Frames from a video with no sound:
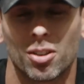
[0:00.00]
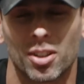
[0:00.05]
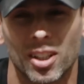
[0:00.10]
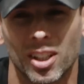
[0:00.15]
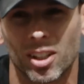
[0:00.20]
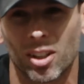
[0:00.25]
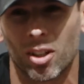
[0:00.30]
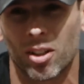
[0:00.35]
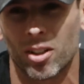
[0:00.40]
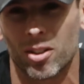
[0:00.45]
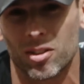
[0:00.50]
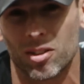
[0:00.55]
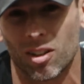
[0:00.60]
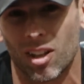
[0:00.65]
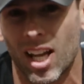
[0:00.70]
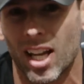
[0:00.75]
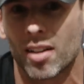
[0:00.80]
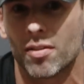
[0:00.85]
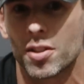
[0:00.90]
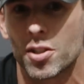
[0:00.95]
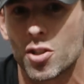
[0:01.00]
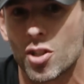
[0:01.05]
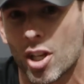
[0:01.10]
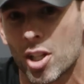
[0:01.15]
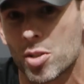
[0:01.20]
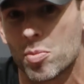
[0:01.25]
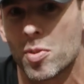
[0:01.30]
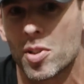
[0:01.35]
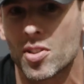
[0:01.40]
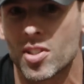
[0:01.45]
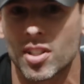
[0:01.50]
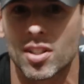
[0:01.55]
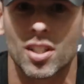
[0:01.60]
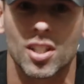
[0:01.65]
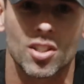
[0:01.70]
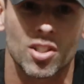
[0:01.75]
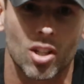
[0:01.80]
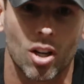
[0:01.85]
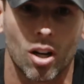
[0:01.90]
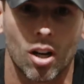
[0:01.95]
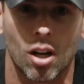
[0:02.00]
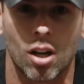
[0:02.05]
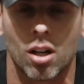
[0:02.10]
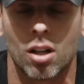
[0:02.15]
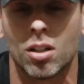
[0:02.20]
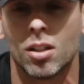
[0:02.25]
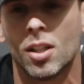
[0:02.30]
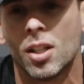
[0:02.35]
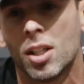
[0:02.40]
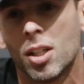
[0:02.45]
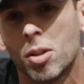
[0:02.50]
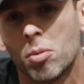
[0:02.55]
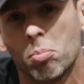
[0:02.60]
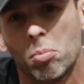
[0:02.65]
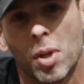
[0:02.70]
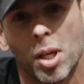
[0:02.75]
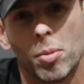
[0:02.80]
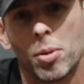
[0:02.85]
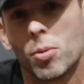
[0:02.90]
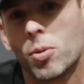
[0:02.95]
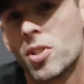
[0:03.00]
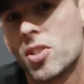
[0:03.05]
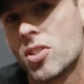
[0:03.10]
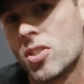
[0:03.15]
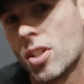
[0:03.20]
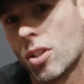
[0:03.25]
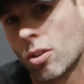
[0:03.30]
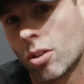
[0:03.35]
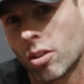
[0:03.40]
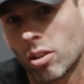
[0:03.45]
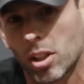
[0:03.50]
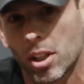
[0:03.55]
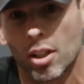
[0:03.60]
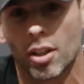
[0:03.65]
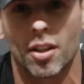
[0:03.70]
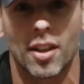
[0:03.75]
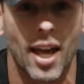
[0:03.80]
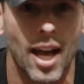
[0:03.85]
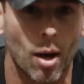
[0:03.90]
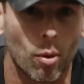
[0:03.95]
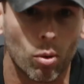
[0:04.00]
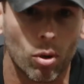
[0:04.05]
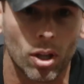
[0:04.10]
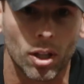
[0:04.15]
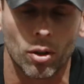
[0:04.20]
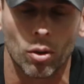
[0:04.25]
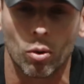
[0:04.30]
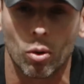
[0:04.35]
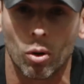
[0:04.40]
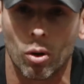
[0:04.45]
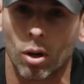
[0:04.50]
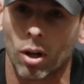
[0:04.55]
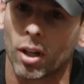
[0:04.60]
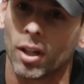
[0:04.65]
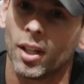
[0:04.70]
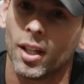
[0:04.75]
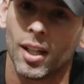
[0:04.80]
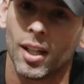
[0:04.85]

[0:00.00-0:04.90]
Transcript: you know, there's a lot of adjustments in this call. Maybe we steer clear of that one. Or,